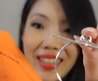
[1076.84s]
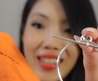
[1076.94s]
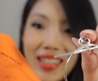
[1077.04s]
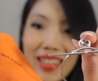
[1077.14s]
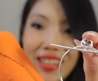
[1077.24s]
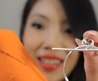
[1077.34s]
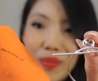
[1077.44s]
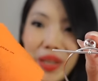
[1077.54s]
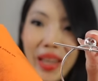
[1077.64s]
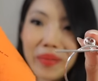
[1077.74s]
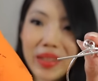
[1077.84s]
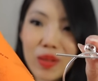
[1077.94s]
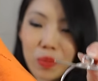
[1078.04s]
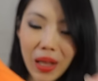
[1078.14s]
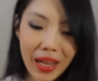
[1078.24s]
this this became this
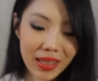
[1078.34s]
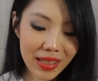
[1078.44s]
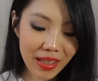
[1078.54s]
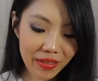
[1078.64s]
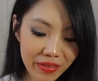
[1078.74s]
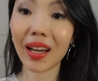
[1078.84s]
black stuff.